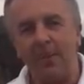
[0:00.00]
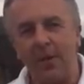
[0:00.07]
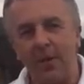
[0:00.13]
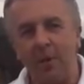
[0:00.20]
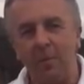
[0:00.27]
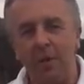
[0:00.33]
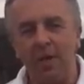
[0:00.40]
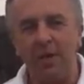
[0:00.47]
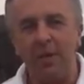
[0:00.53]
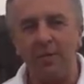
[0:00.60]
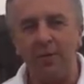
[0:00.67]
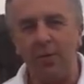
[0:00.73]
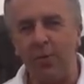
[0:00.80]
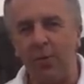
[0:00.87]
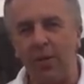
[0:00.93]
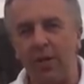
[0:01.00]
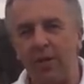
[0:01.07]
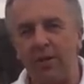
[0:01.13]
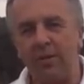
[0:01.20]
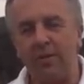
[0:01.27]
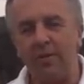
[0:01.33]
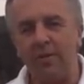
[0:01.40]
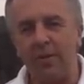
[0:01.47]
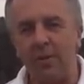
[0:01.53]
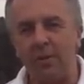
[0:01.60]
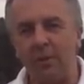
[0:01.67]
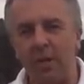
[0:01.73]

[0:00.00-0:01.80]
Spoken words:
you know, I've been here for 4 days this